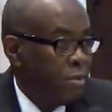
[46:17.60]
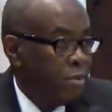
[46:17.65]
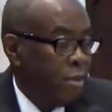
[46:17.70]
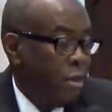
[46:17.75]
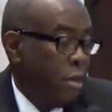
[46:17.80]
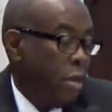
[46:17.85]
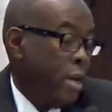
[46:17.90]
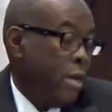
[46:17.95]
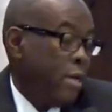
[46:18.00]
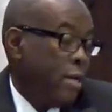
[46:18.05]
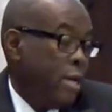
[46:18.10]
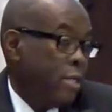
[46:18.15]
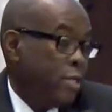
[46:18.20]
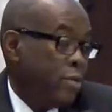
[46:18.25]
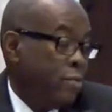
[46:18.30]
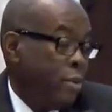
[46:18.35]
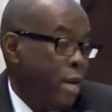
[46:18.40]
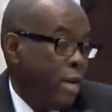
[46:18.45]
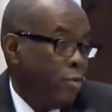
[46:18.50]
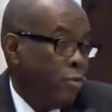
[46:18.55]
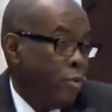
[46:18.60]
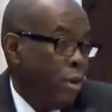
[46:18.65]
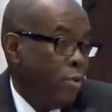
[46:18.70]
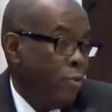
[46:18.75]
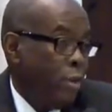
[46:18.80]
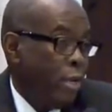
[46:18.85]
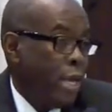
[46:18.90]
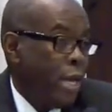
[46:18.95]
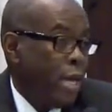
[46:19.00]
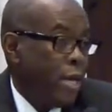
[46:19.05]
And guess what? When
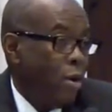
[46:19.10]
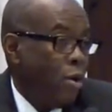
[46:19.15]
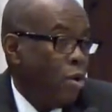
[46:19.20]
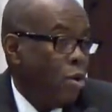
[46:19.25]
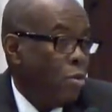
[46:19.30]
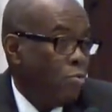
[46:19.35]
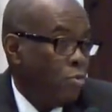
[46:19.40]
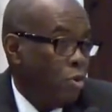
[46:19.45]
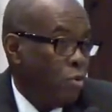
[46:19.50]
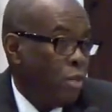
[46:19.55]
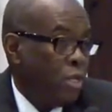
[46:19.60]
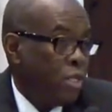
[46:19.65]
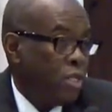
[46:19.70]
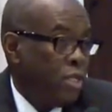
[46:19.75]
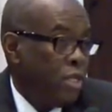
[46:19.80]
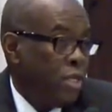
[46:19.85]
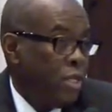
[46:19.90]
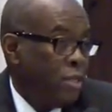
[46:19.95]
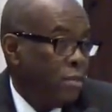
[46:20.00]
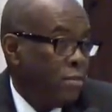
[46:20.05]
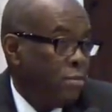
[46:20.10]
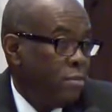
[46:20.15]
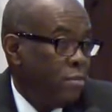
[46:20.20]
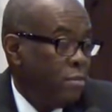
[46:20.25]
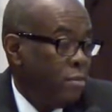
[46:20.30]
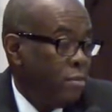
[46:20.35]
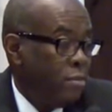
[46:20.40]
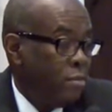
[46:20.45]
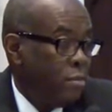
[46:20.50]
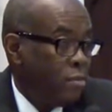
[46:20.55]
we get home, we will see them.
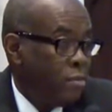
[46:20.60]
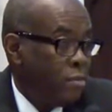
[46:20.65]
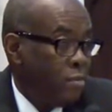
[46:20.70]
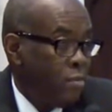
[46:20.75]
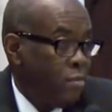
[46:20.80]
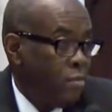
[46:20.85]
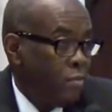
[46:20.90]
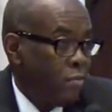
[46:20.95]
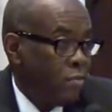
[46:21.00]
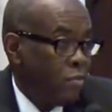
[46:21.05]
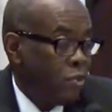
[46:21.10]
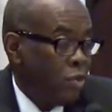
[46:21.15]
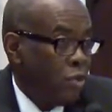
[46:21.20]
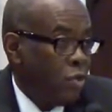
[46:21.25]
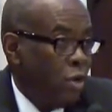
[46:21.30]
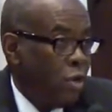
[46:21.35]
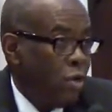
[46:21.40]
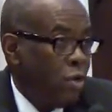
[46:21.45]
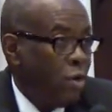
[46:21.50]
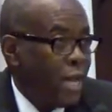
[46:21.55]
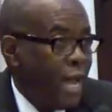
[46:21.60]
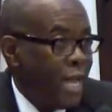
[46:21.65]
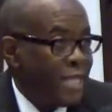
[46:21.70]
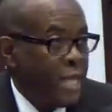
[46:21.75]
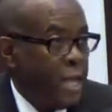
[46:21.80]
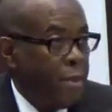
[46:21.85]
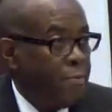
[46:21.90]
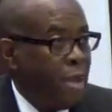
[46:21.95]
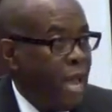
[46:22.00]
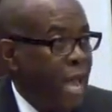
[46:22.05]
So don't look at
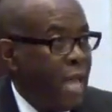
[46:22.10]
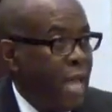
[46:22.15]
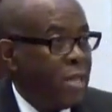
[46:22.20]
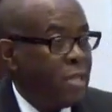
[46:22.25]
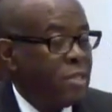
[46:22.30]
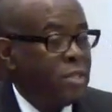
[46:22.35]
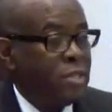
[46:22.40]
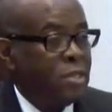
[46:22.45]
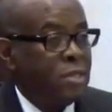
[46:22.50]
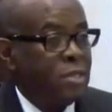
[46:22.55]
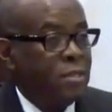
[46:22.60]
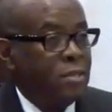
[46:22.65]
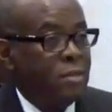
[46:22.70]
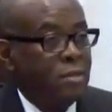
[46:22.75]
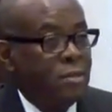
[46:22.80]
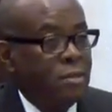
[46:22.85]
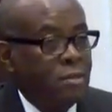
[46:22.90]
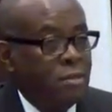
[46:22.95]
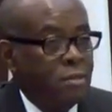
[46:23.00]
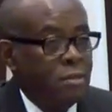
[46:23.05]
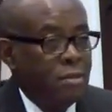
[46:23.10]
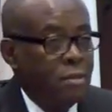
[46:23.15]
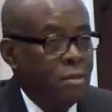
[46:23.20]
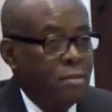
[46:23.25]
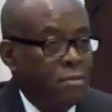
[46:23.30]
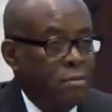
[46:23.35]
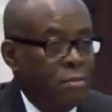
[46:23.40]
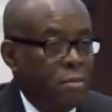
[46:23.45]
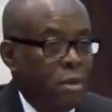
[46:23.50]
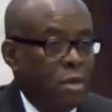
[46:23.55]
their past,
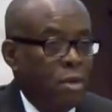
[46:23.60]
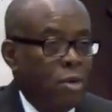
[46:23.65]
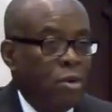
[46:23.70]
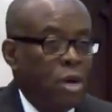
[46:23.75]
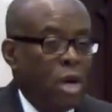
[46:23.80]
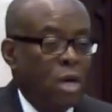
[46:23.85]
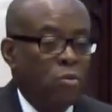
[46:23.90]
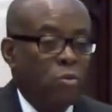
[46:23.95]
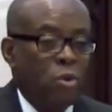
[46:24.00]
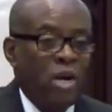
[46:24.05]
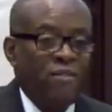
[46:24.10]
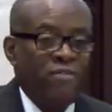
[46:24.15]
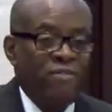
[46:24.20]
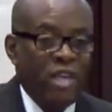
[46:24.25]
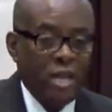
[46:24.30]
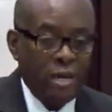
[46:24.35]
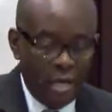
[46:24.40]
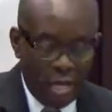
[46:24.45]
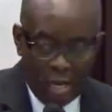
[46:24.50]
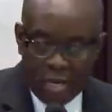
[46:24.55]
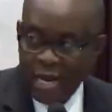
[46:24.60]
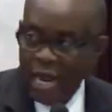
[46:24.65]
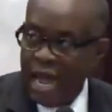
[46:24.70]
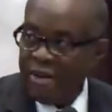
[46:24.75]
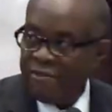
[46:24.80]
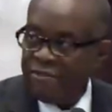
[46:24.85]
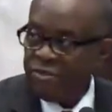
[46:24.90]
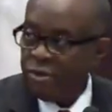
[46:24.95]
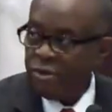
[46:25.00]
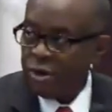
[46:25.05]
but look at what they done
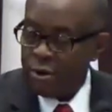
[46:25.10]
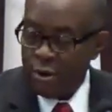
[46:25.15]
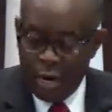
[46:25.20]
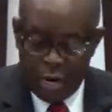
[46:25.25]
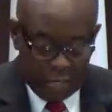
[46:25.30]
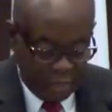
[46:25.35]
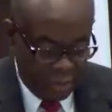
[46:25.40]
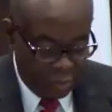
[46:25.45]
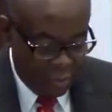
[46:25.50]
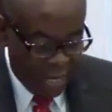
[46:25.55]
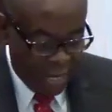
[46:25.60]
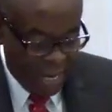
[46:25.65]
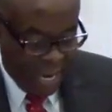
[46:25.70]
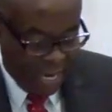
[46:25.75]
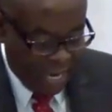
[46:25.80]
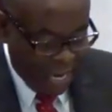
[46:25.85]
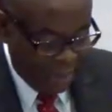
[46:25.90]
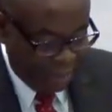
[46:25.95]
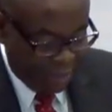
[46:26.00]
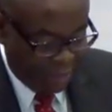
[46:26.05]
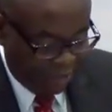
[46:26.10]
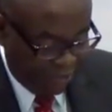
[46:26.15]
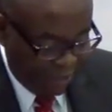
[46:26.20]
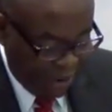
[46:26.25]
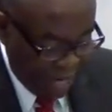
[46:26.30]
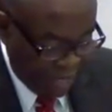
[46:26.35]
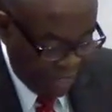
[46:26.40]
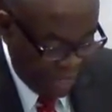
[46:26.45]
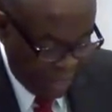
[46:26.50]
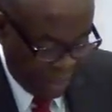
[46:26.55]
after Christ, when they came to
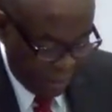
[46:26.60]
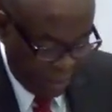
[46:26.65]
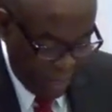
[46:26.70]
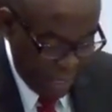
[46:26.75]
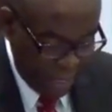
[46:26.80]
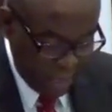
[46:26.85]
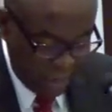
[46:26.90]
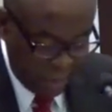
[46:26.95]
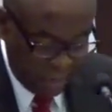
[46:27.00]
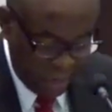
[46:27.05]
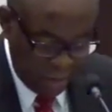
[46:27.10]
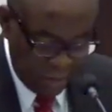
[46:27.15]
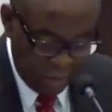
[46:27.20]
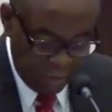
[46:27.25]
faith in Christ.